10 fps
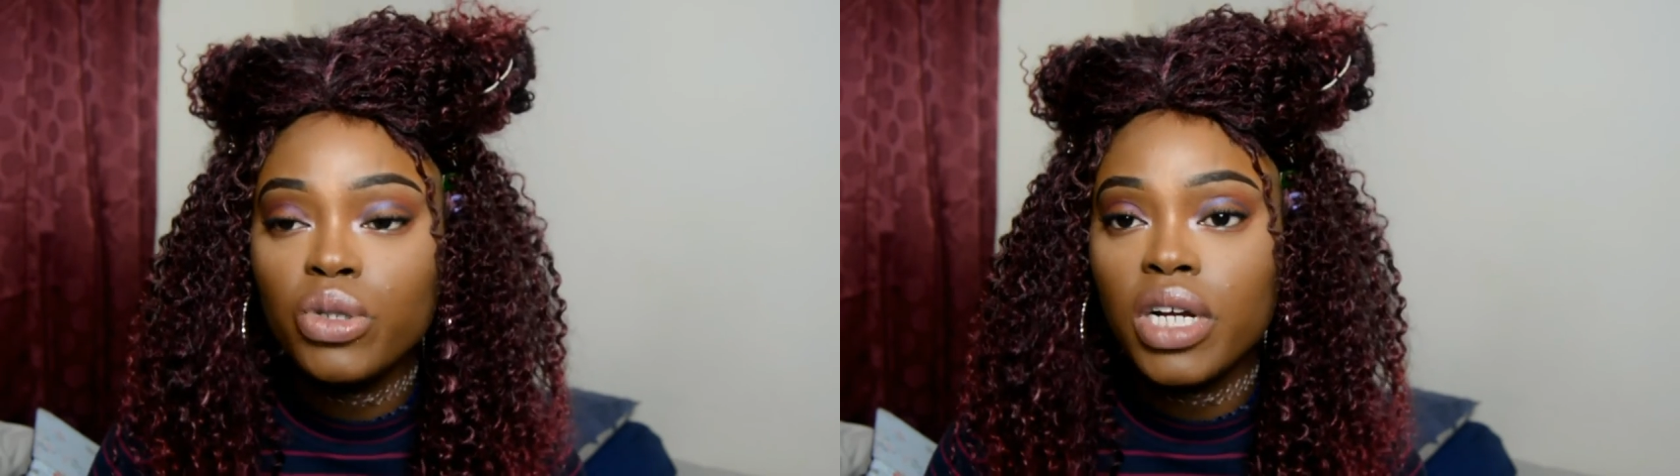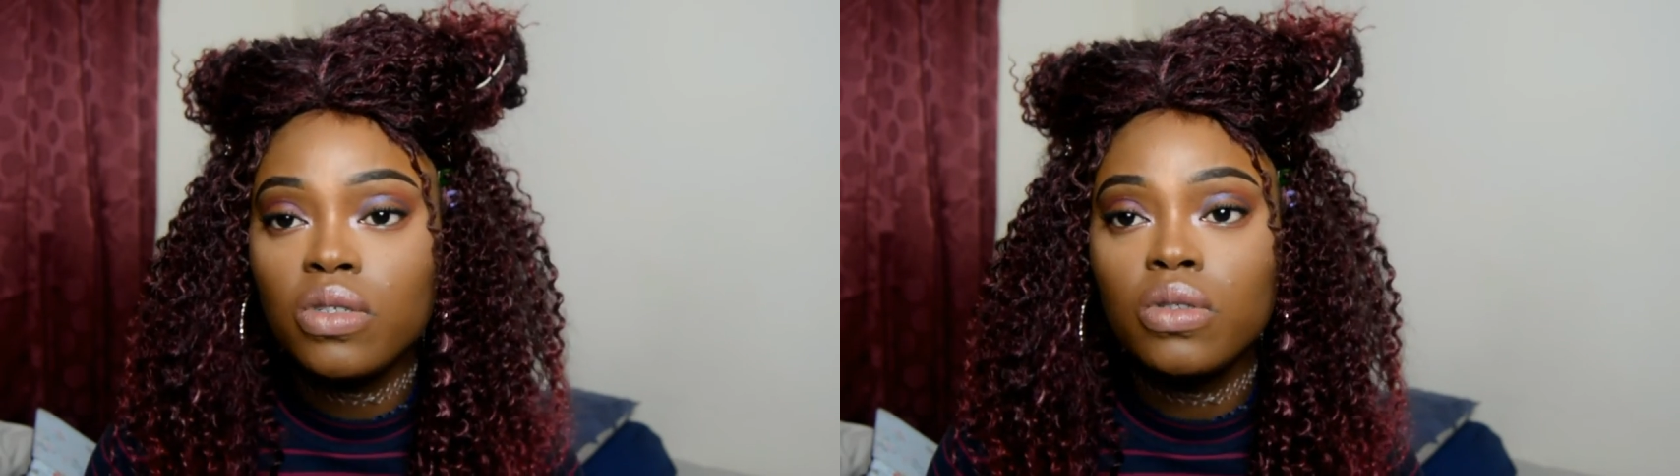
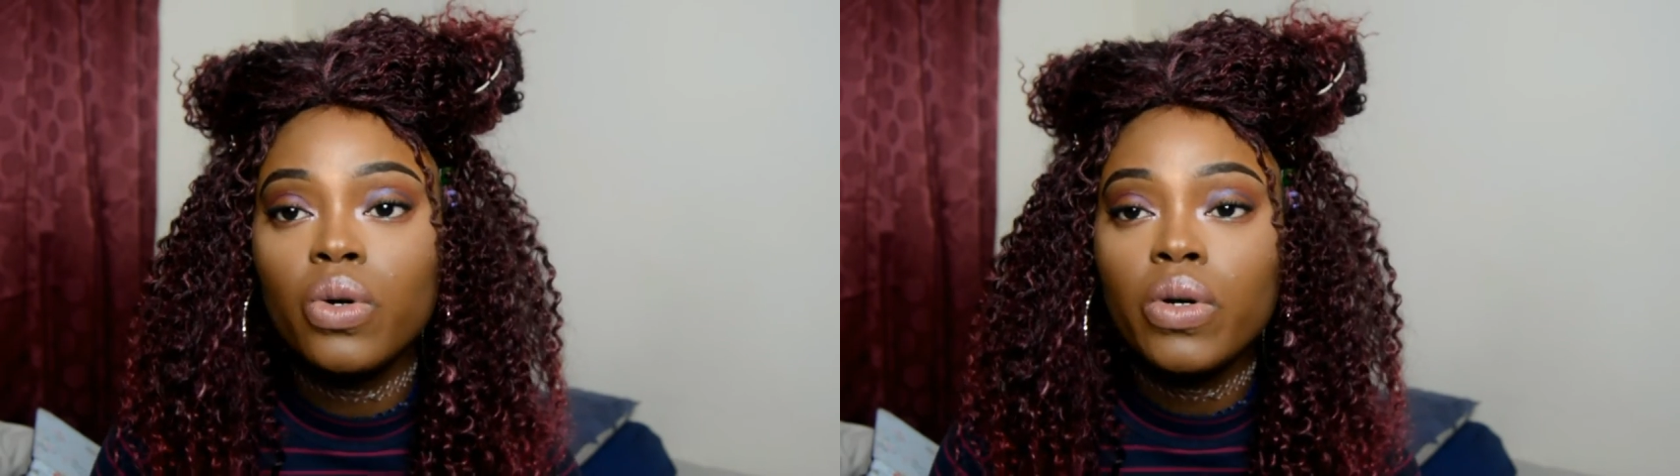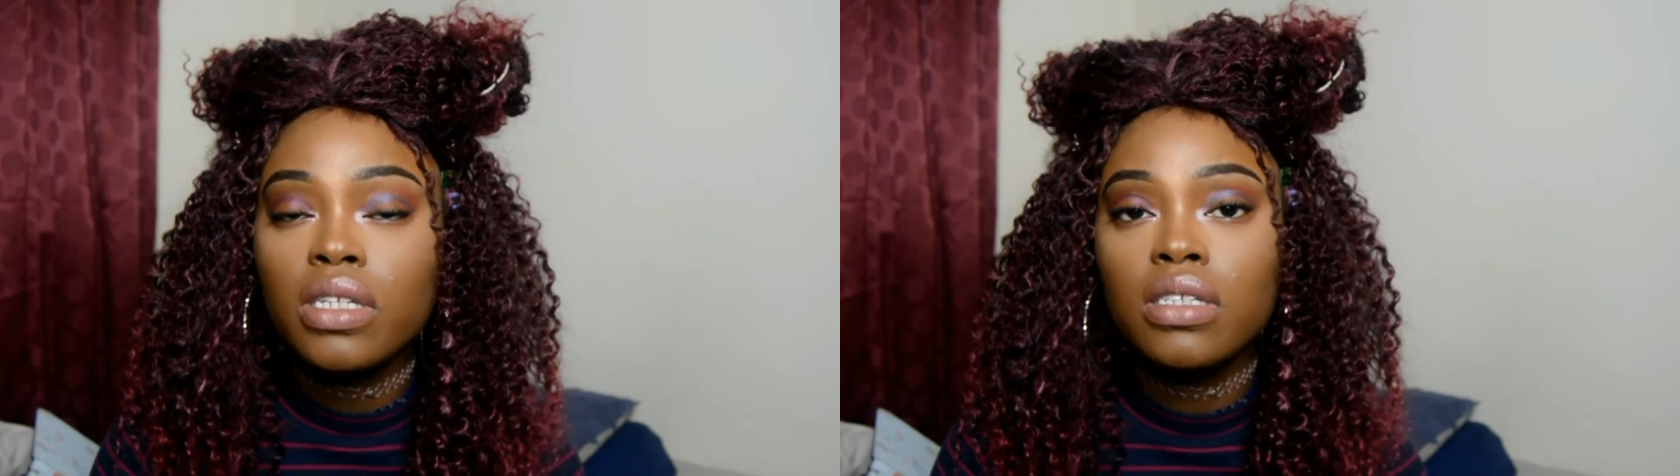dare you
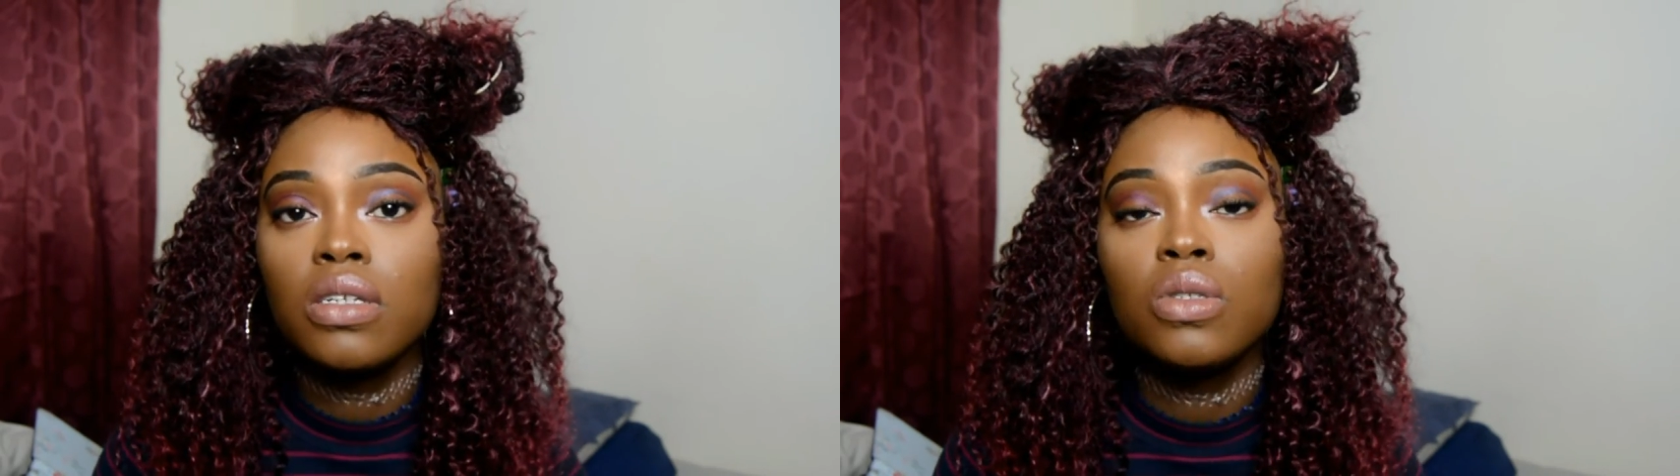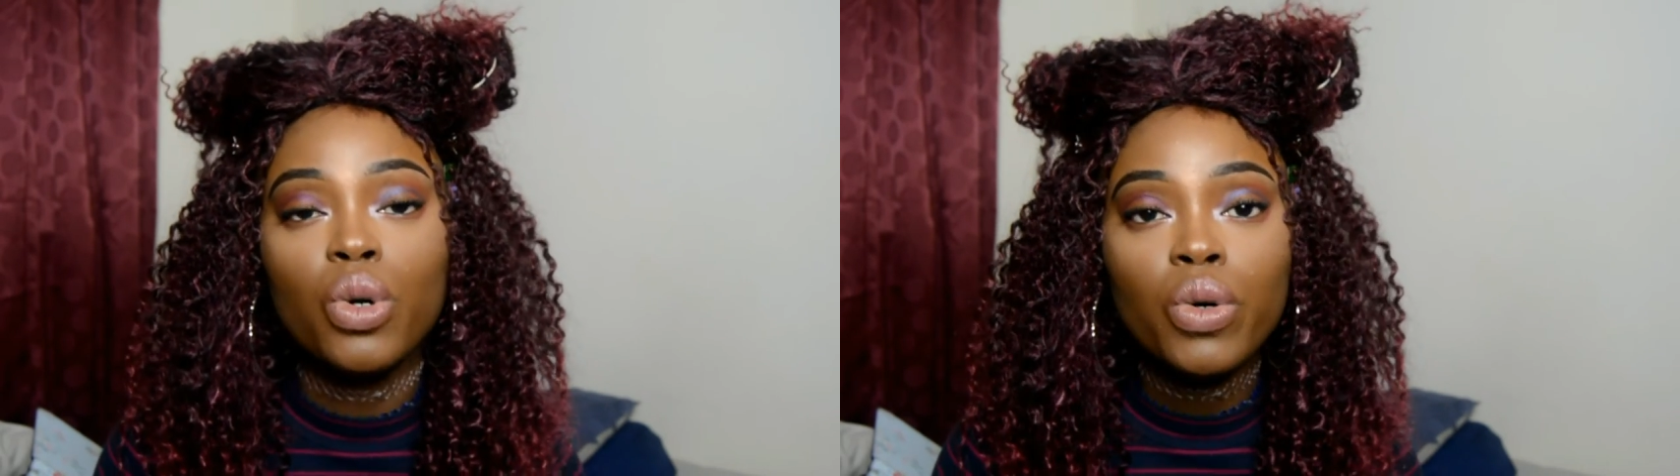try to do
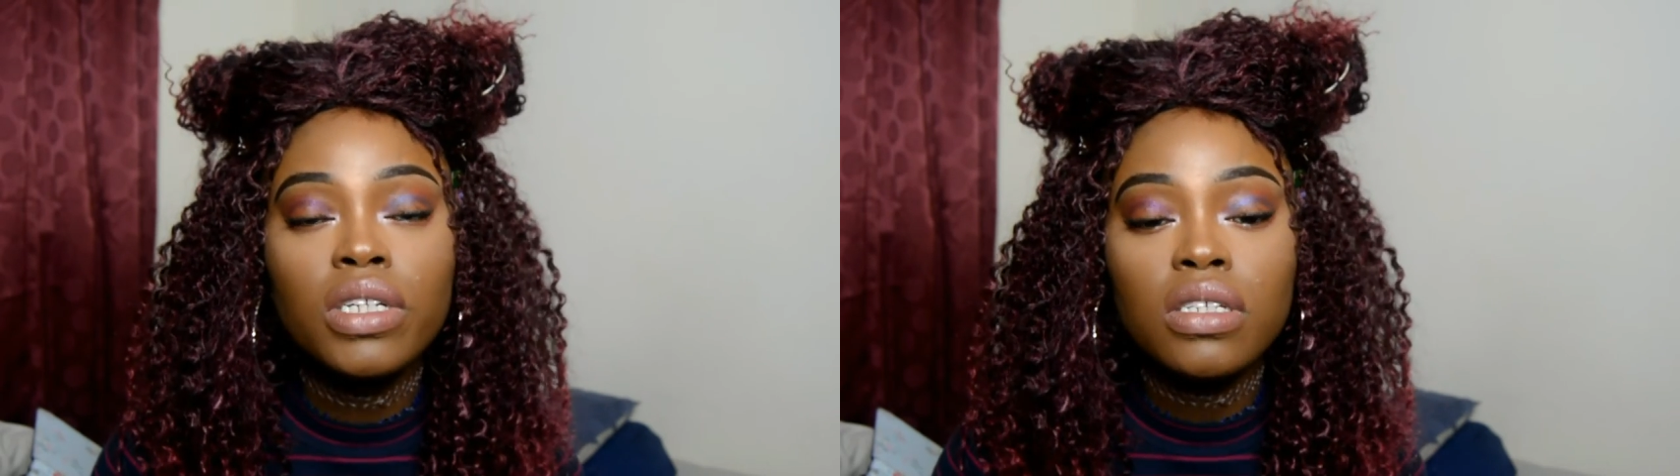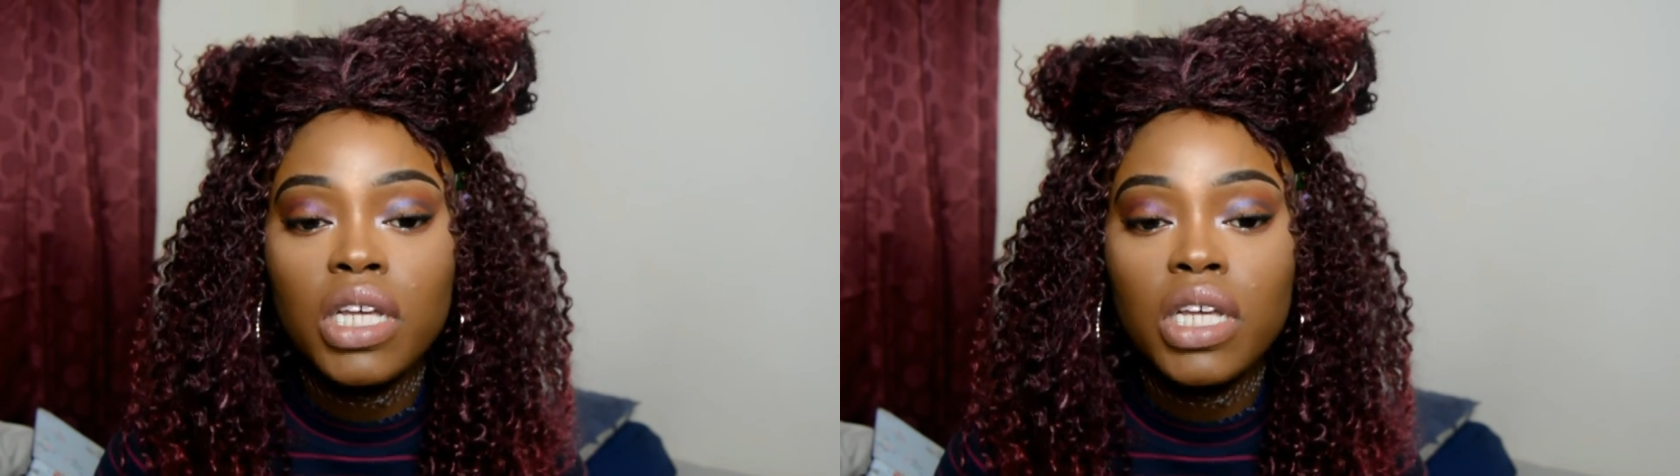all these things to